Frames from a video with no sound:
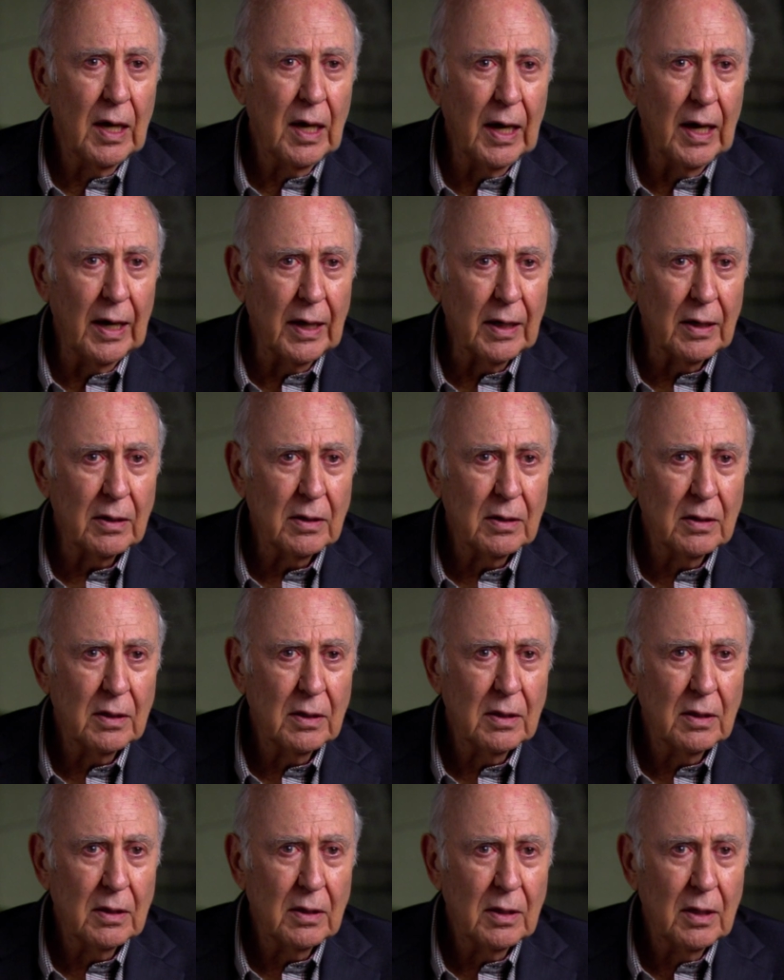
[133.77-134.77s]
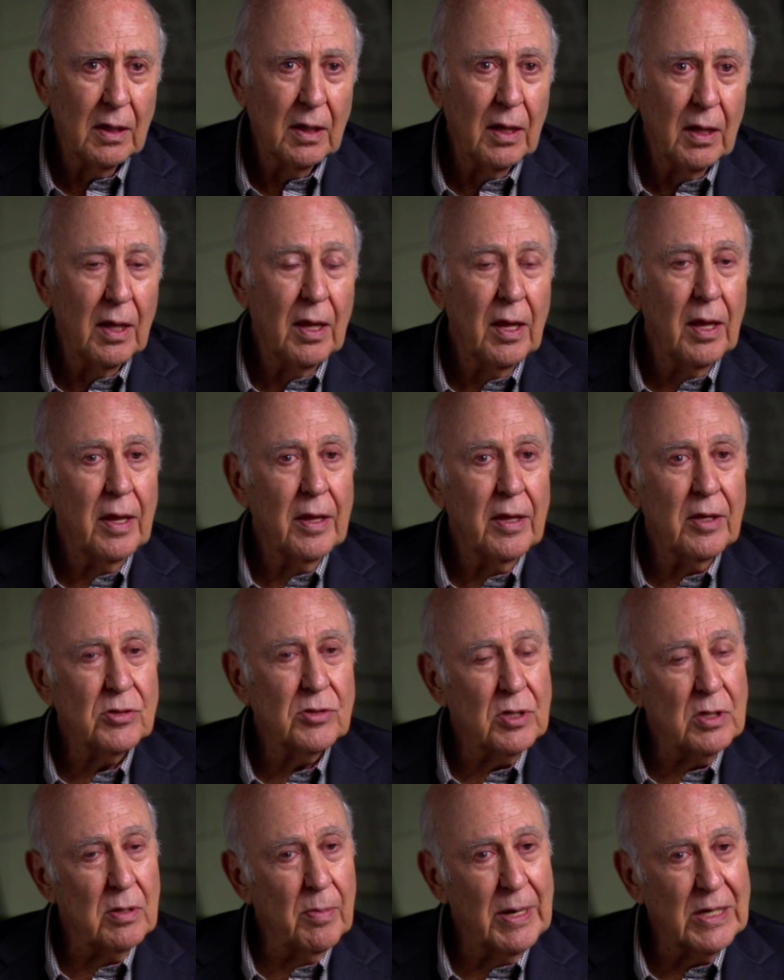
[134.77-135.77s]
hey,
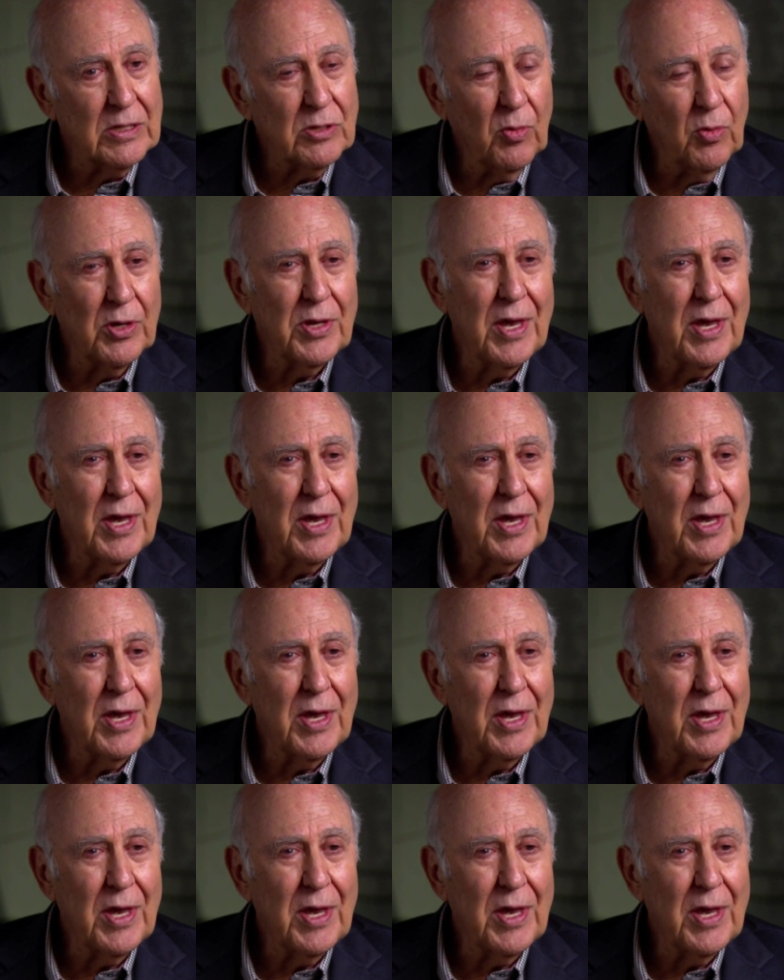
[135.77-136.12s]
this is the best